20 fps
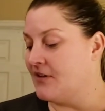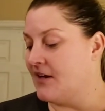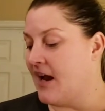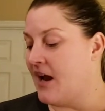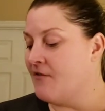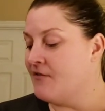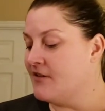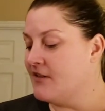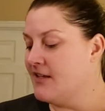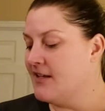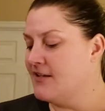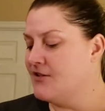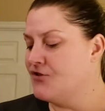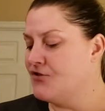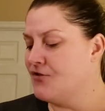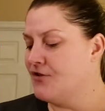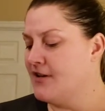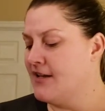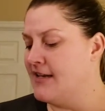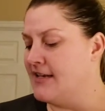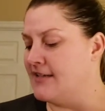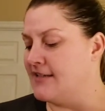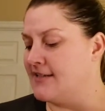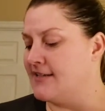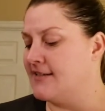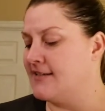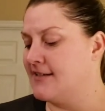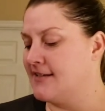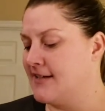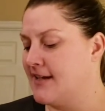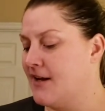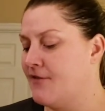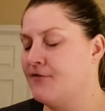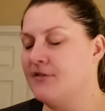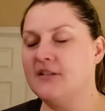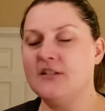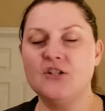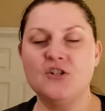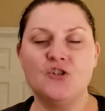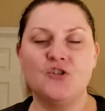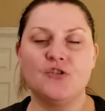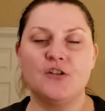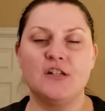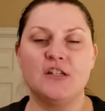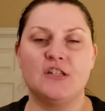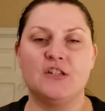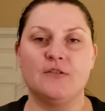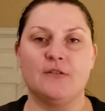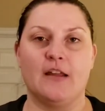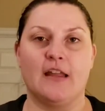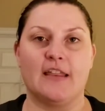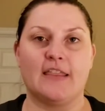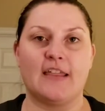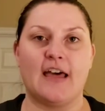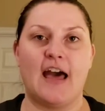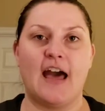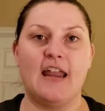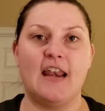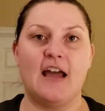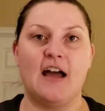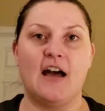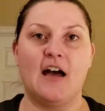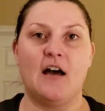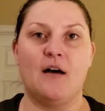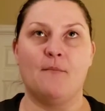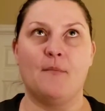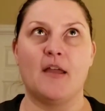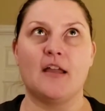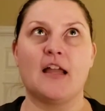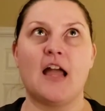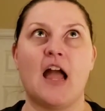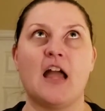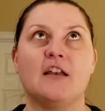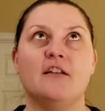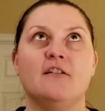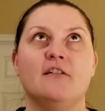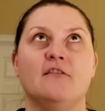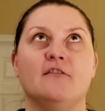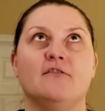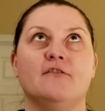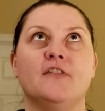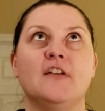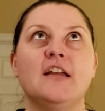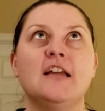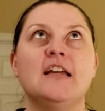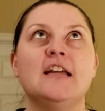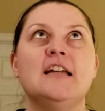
I really enjoyed doing that, and kind of